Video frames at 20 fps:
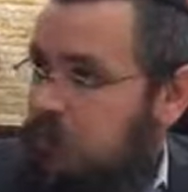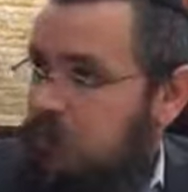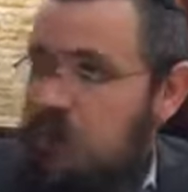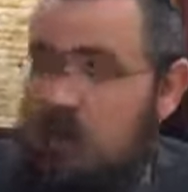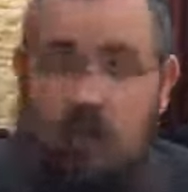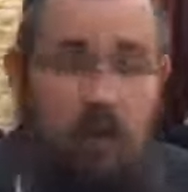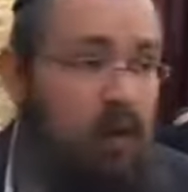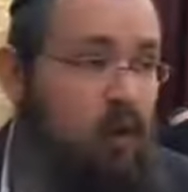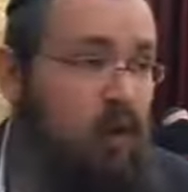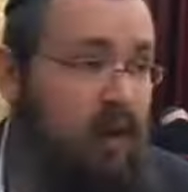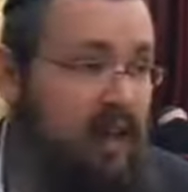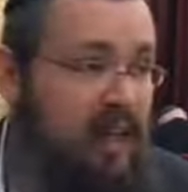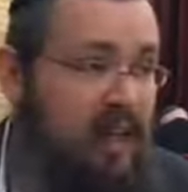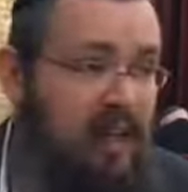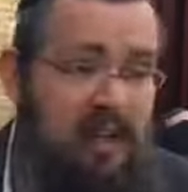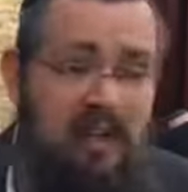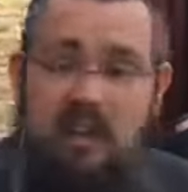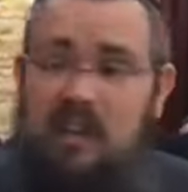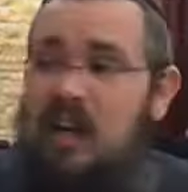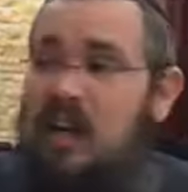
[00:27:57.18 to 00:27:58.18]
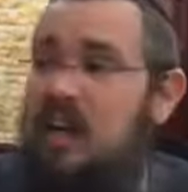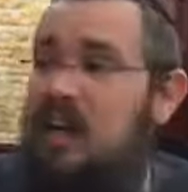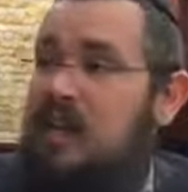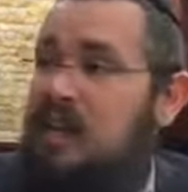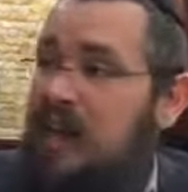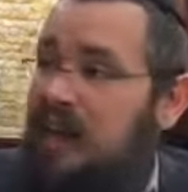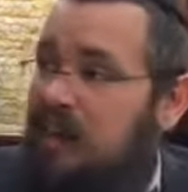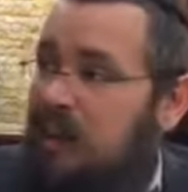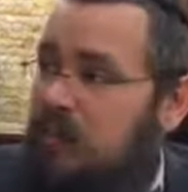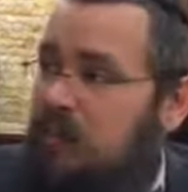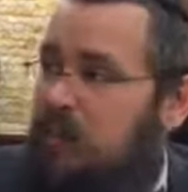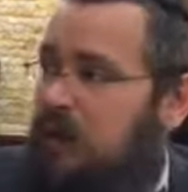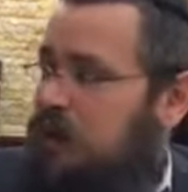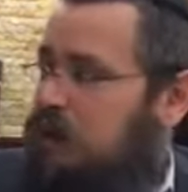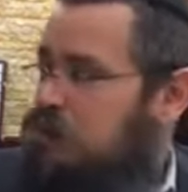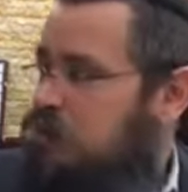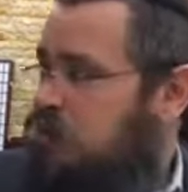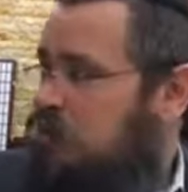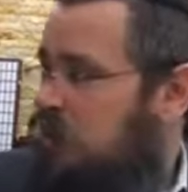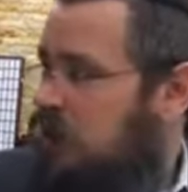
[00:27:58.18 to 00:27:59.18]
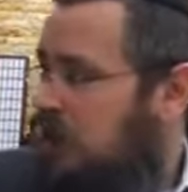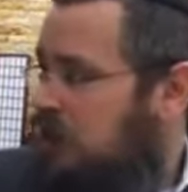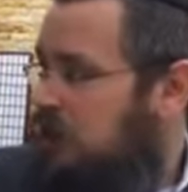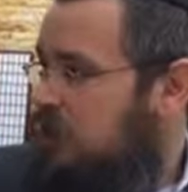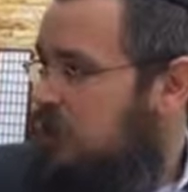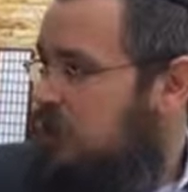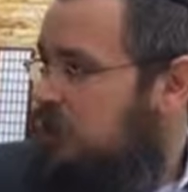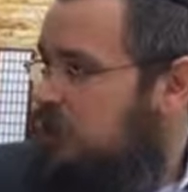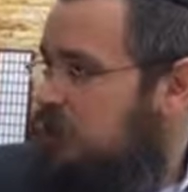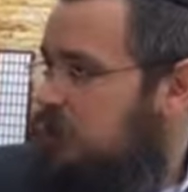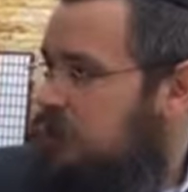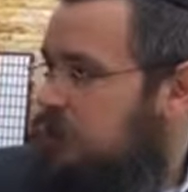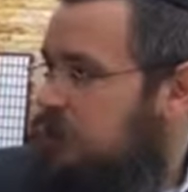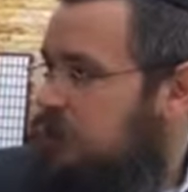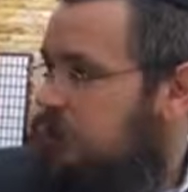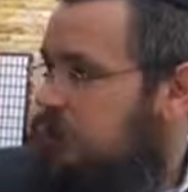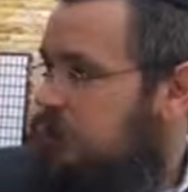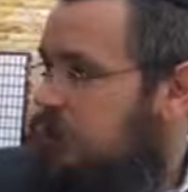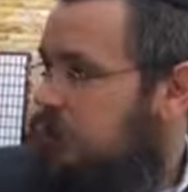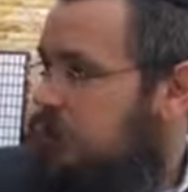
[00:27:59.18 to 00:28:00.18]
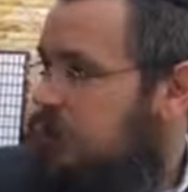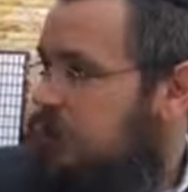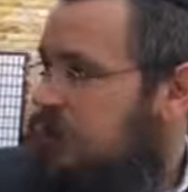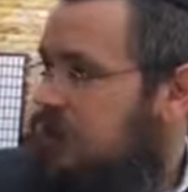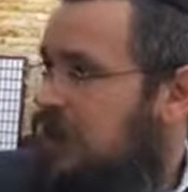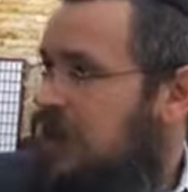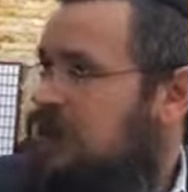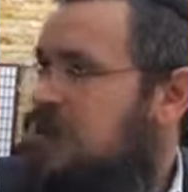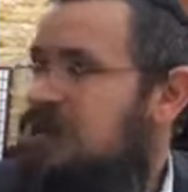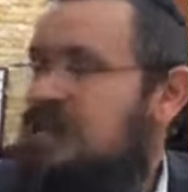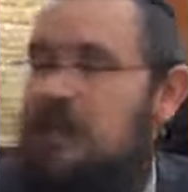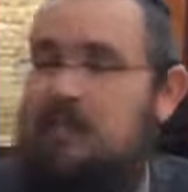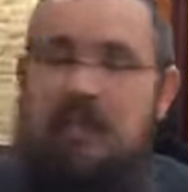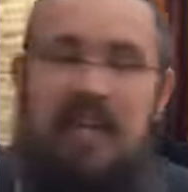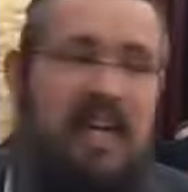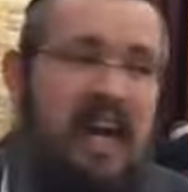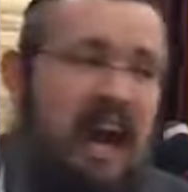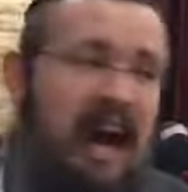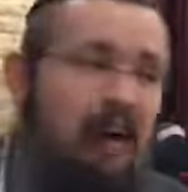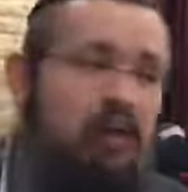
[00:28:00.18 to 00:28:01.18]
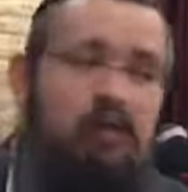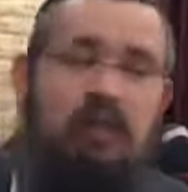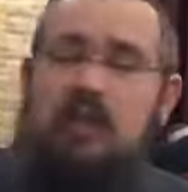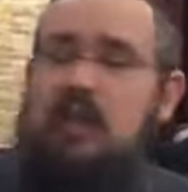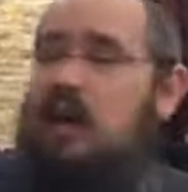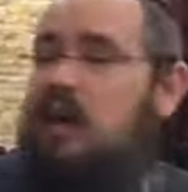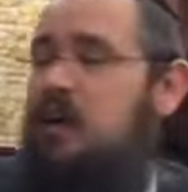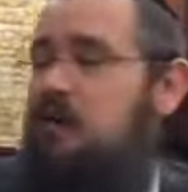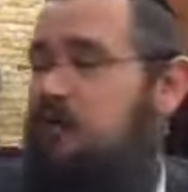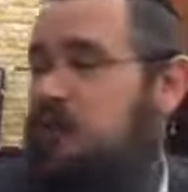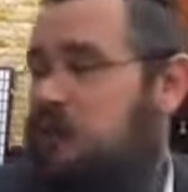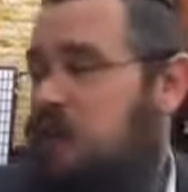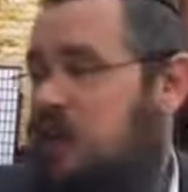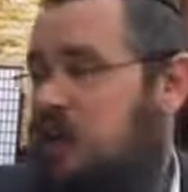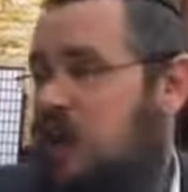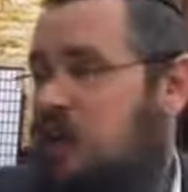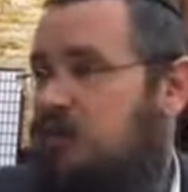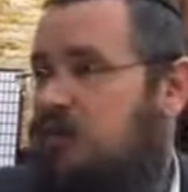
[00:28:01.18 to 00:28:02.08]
or is, that compels you to like them. That's something outside of yourself